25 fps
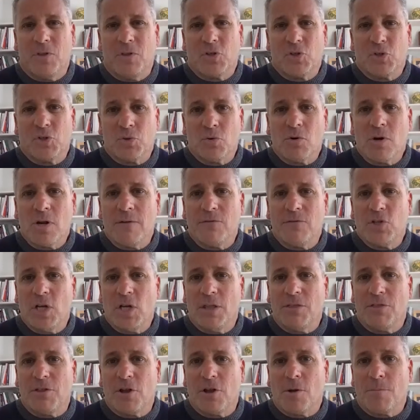the
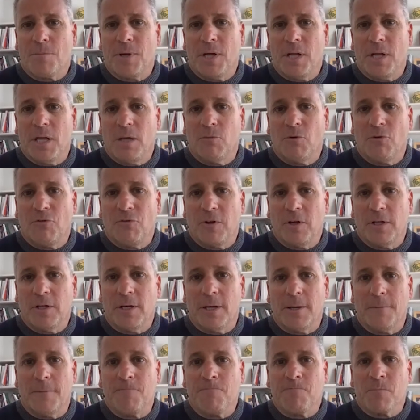story of gene therapy in
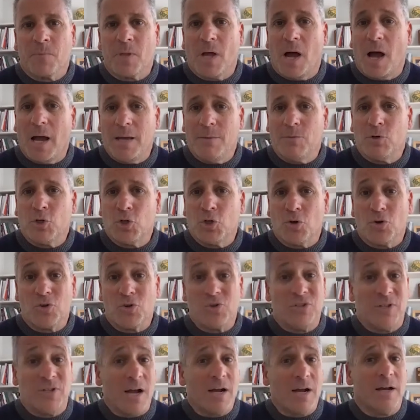hemophilia, I am sure,
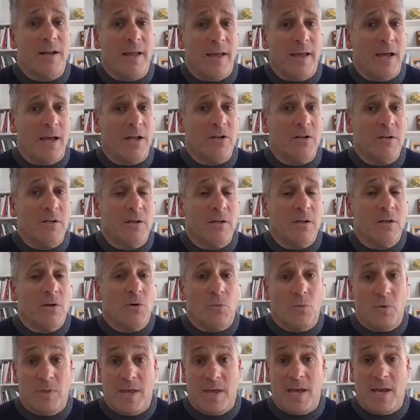is not going to end
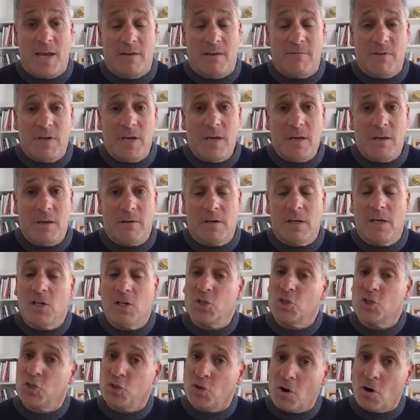with AAV.
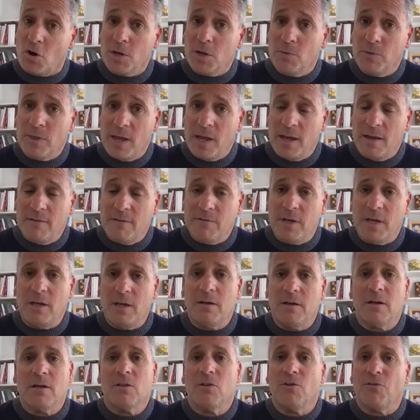It's starting with AAV.
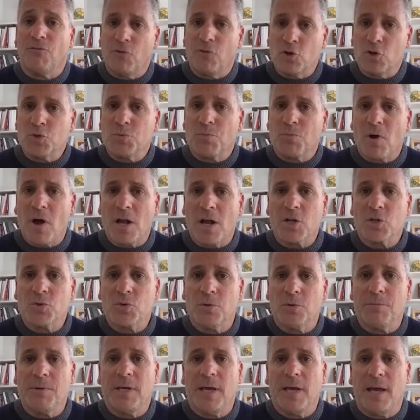The first products
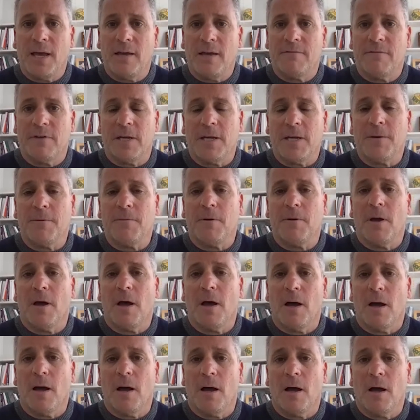will be
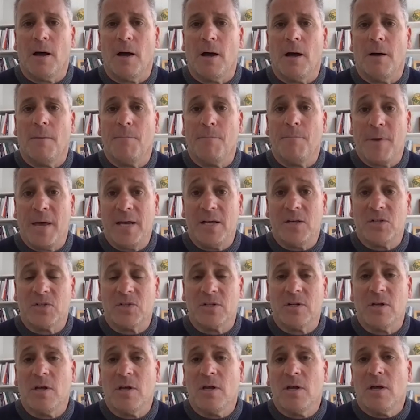AAV
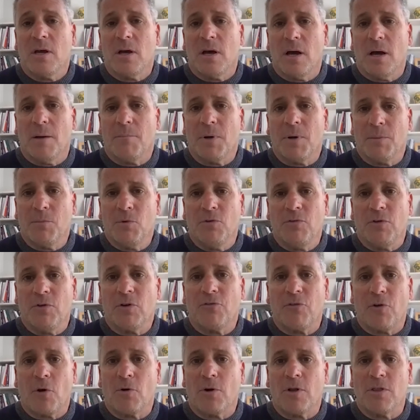based, but moving
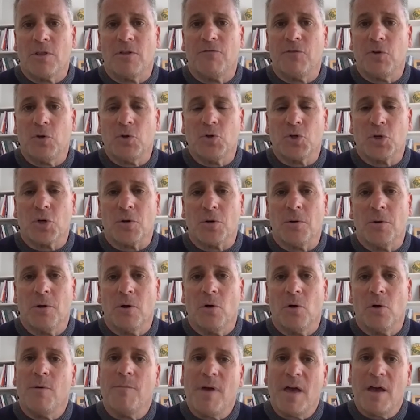forward in the future,
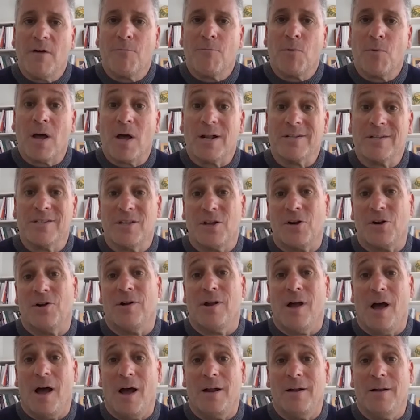we may have products that are
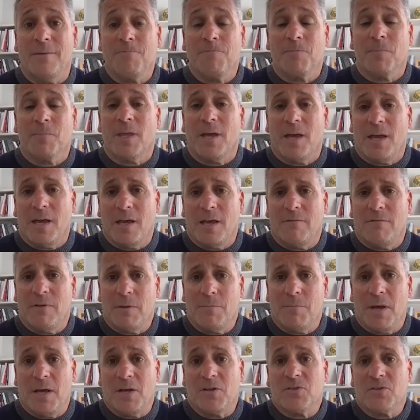not AAV
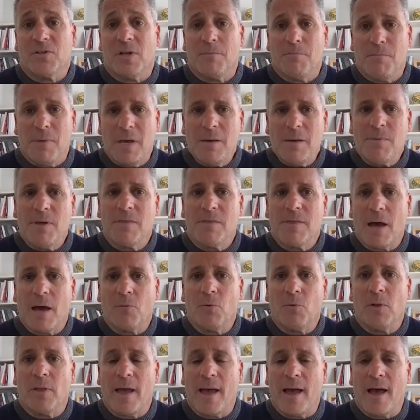based, and maybe that
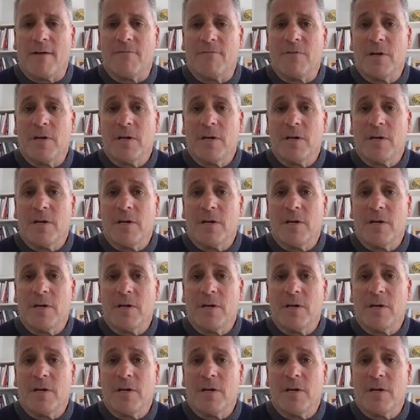will have